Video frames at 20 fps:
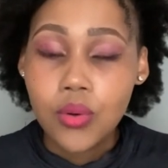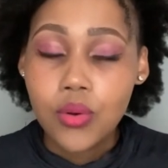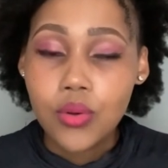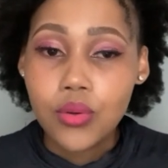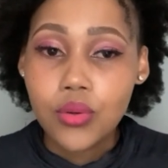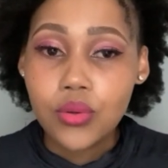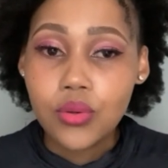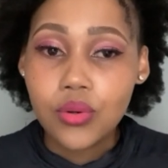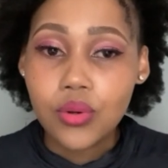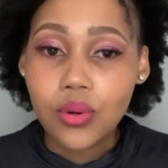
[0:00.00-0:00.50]

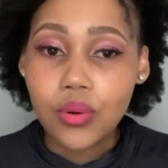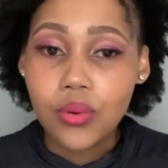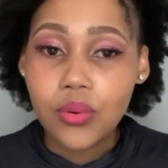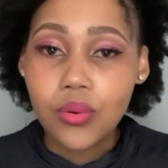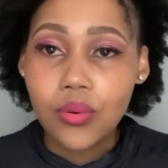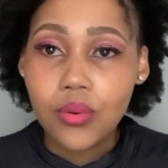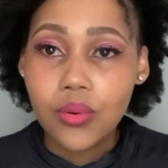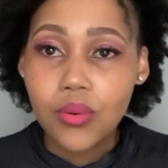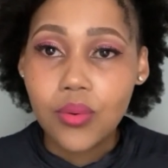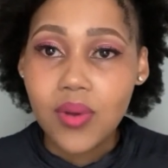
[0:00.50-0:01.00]
You know,
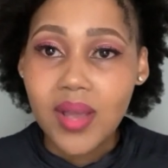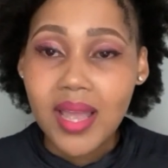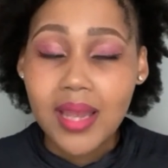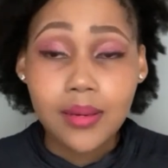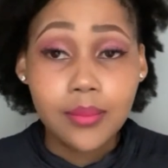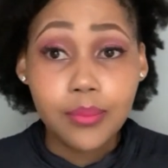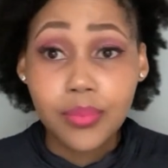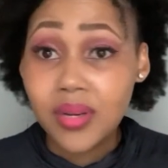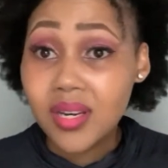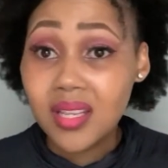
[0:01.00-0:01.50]

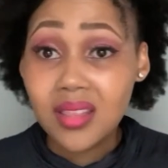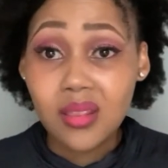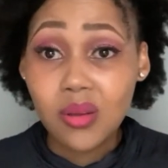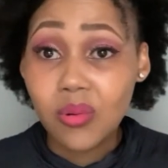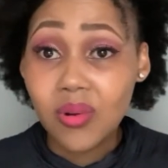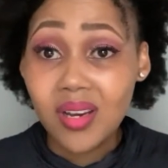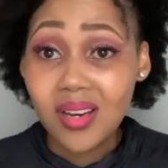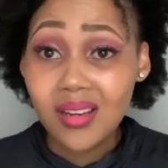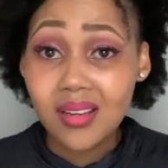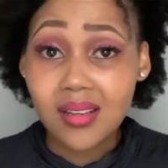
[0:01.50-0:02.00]
and put in the
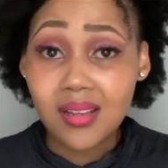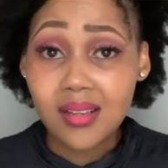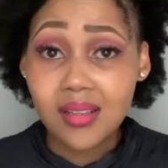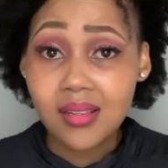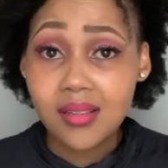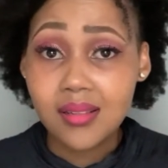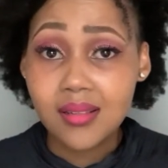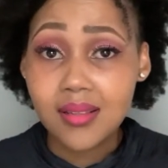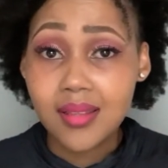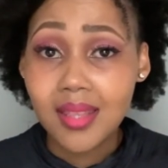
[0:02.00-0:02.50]
work.
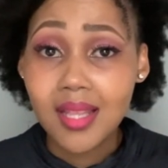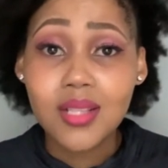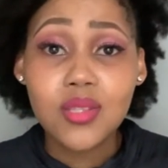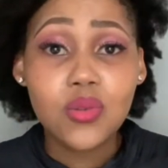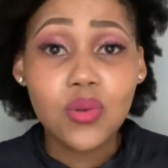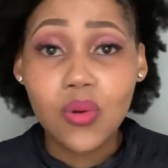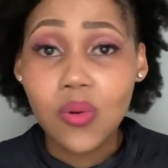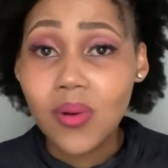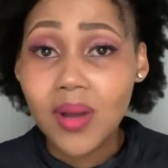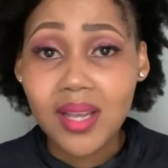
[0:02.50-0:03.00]
That's
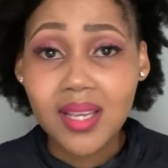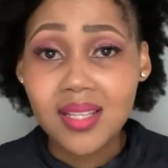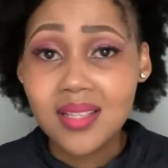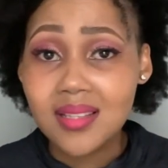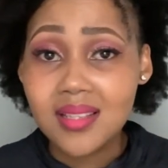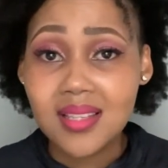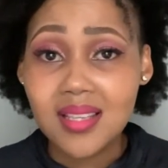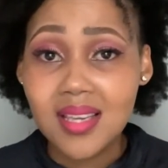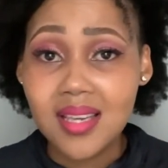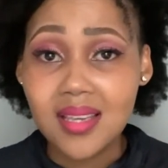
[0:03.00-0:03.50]
all I can
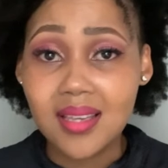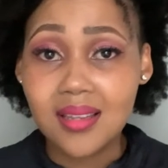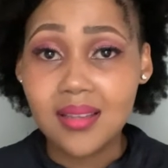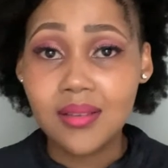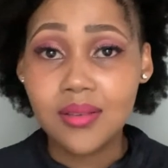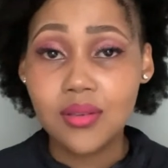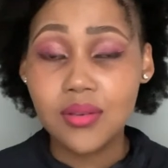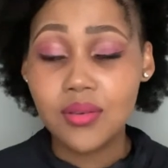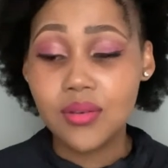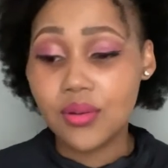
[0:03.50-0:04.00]
say,
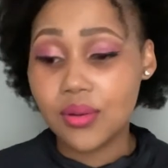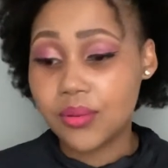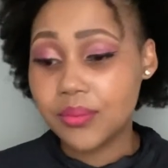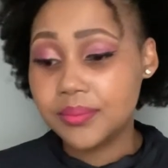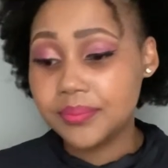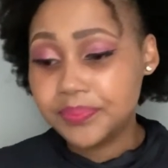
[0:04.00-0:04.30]
you know.